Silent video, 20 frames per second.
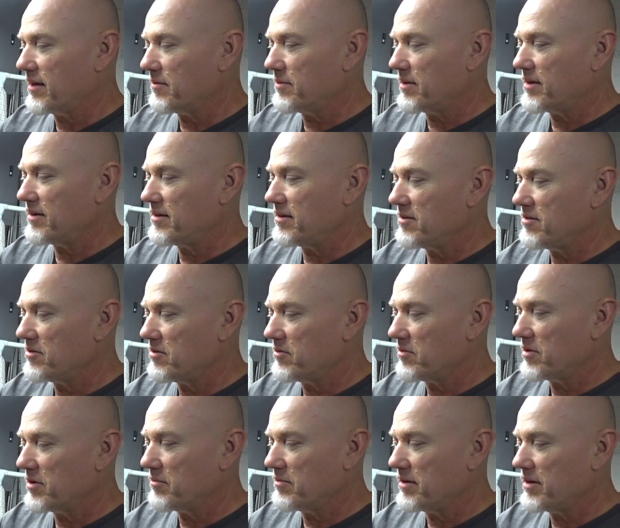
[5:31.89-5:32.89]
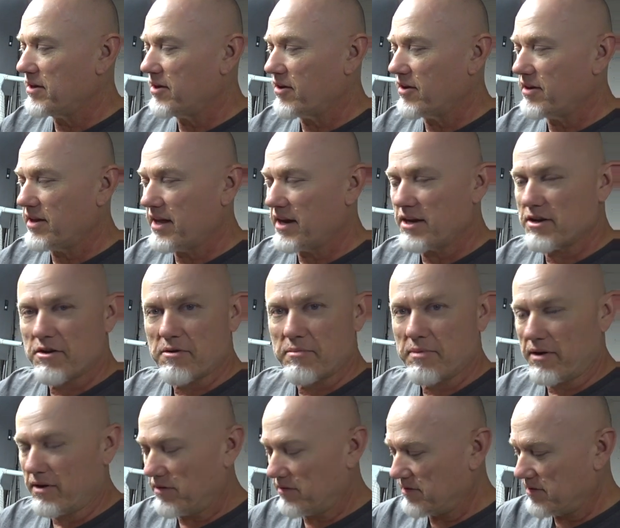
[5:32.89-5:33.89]
I mean, you don't want to be carrying that on your
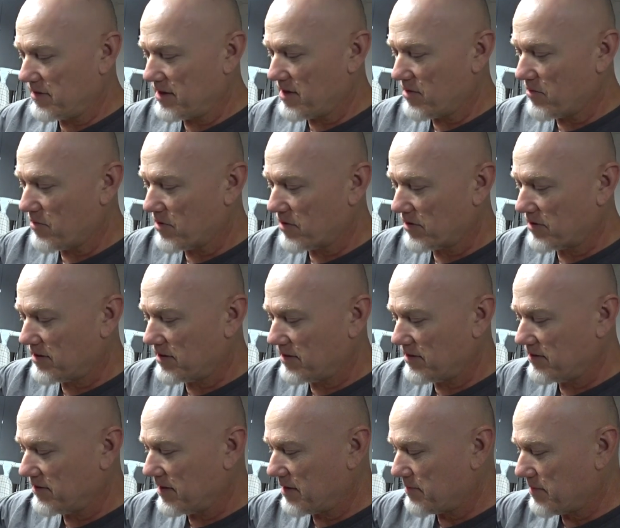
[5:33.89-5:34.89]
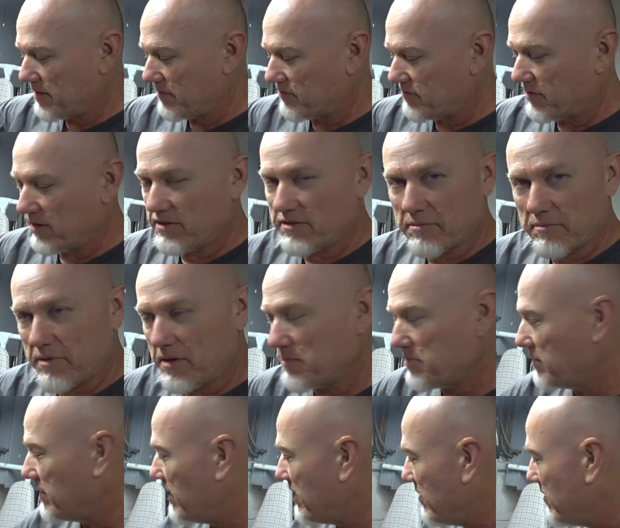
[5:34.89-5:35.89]
belt at work. You know, that might freak some
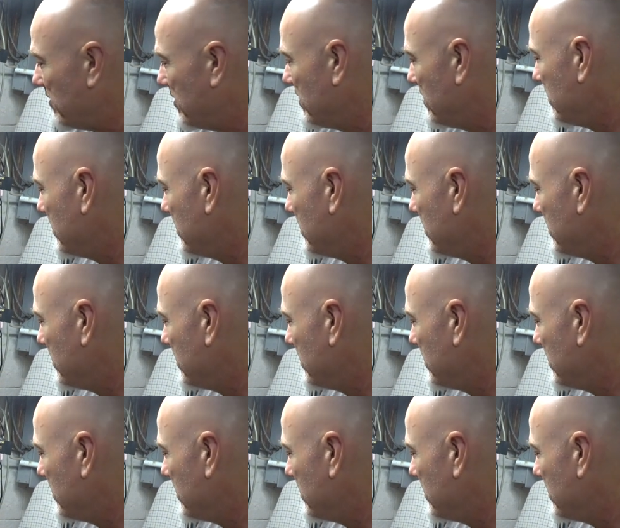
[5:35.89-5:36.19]
people out.